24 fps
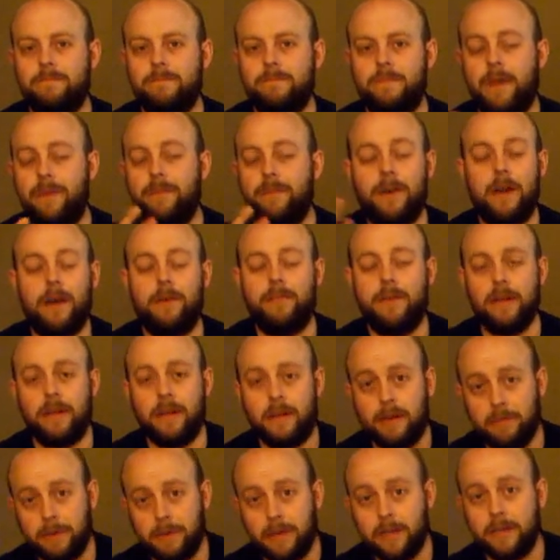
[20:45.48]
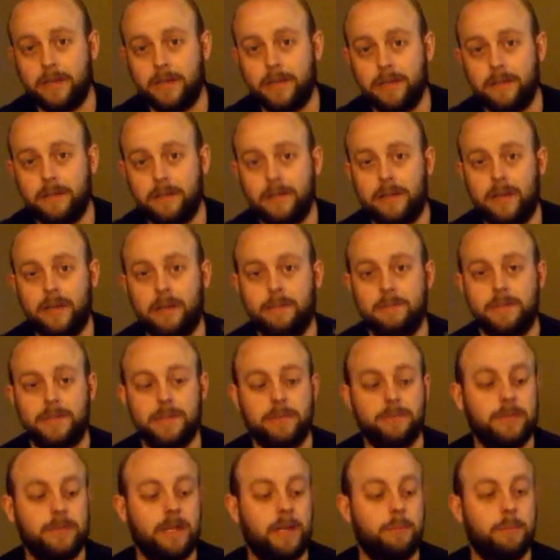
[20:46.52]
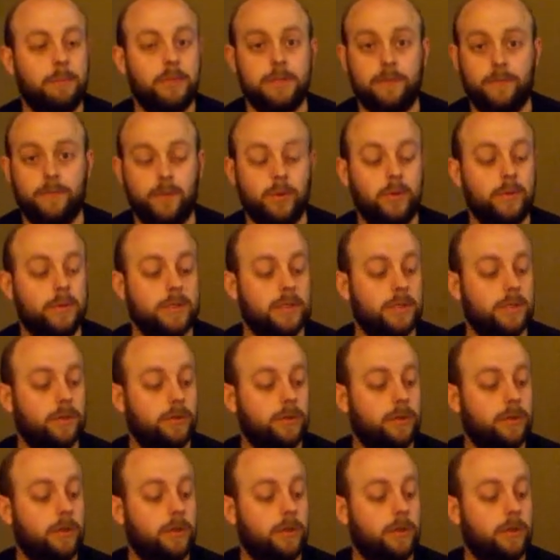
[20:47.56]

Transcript: if I have any American subscribers or viewers who